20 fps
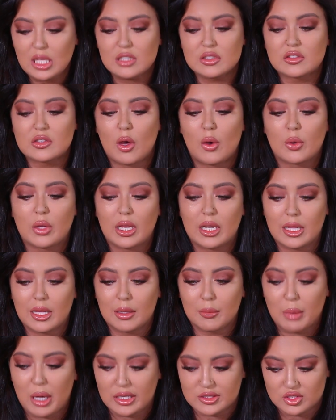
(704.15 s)
so getting
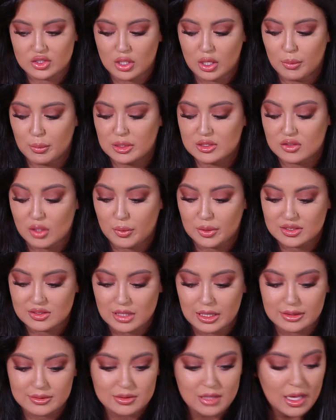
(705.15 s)
it in Boxycharm is
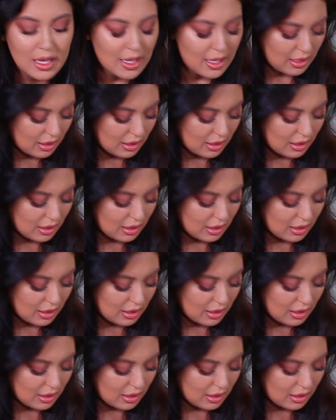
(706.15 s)
always nice.